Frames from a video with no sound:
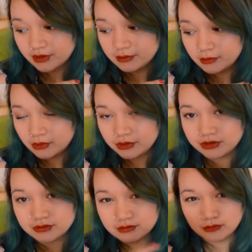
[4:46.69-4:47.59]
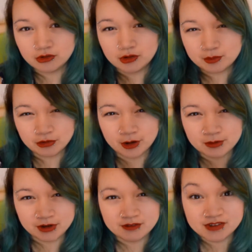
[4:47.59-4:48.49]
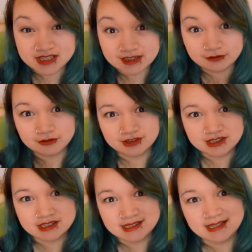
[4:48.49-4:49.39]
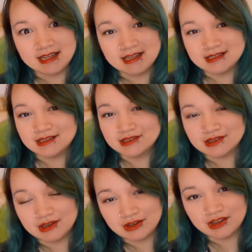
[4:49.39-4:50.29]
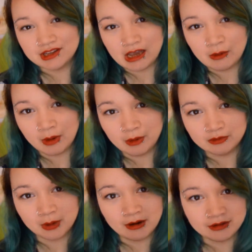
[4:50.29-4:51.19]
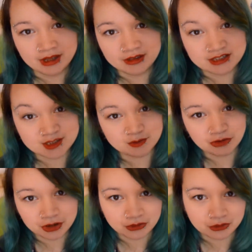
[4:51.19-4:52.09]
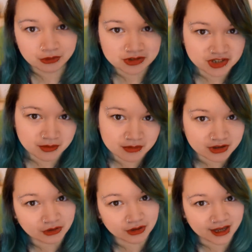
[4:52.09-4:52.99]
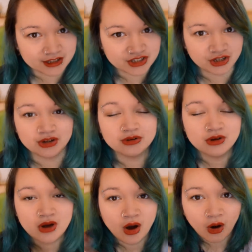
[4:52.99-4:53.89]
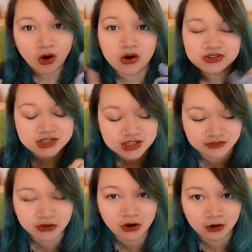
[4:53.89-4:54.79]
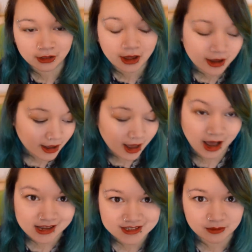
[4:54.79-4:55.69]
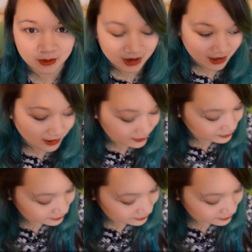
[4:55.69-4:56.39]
more appropriate for different seasons, so you could get away with wearing it in the spring and autumn and not get too hot under the collar, as it were.